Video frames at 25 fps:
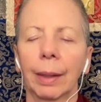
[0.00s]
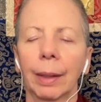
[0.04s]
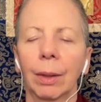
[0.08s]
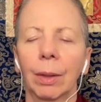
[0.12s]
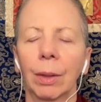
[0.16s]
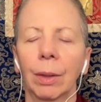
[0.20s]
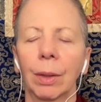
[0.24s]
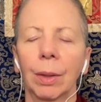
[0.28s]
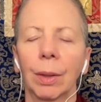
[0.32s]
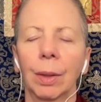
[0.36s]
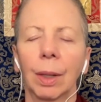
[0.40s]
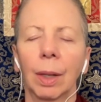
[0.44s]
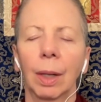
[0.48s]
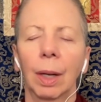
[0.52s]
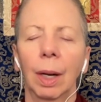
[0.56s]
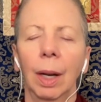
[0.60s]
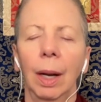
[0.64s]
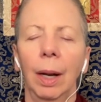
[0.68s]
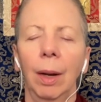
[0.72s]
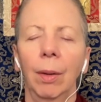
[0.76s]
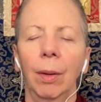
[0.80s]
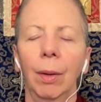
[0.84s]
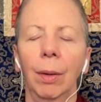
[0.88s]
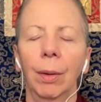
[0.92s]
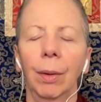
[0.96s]
you just
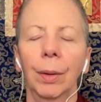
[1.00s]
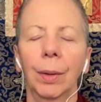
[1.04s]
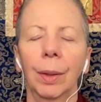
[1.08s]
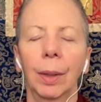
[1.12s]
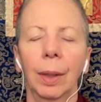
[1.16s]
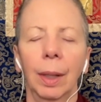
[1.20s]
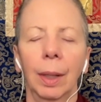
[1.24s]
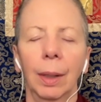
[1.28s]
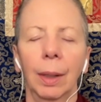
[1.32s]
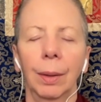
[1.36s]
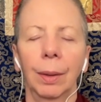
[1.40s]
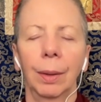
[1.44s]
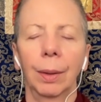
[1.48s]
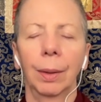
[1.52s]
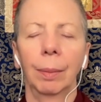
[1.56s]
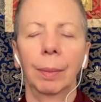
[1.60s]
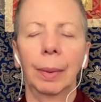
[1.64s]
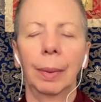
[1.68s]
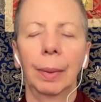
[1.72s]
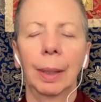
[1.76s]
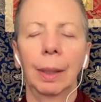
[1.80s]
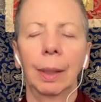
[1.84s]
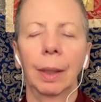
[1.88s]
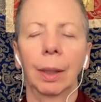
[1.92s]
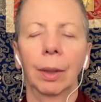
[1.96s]
allow those sounds to
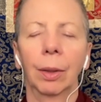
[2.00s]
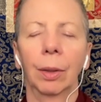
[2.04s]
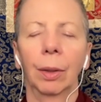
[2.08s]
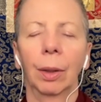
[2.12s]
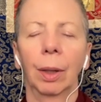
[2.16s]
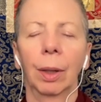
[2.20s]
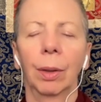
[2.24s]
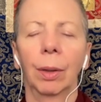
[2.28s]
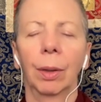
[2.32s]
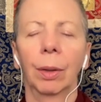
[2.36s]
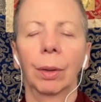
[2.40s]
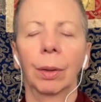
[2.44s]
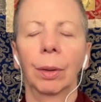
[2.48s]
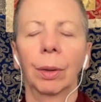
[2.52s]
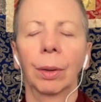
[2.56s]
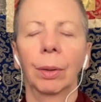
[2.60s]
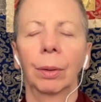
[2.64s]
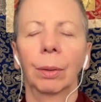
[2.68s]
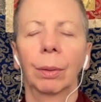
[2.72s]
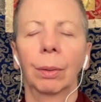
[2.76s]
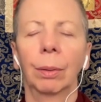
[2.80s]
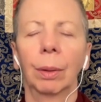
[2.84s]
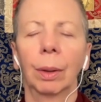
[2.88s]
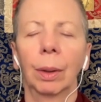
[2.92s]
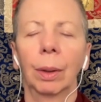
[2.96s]
be there. Try not
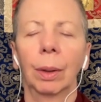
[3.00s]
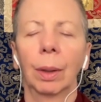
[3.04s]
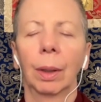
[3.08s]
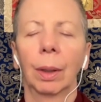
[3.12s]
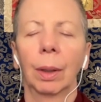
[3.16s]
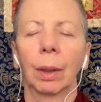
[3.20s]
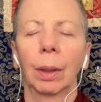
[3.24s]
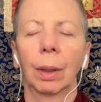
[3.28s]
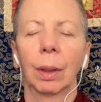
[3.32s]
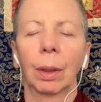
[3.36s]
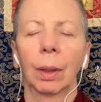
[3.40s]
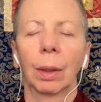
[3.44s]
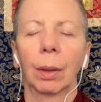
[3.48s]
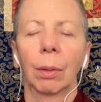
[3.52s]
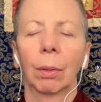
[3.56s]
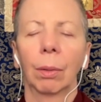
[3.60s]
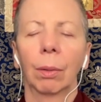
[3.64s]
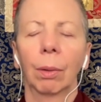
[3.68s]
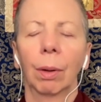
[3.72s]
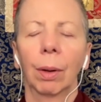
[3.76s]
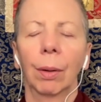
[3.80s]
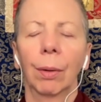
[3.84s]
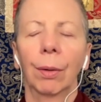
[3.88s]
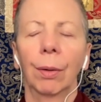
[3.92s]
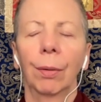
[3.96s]
to
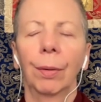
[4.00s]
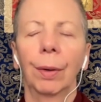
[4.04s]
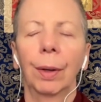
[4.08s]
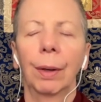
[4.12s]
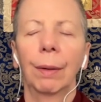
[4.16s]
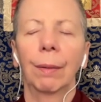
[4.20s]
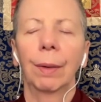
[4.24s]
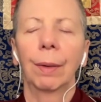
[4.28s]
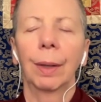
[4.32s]
run off and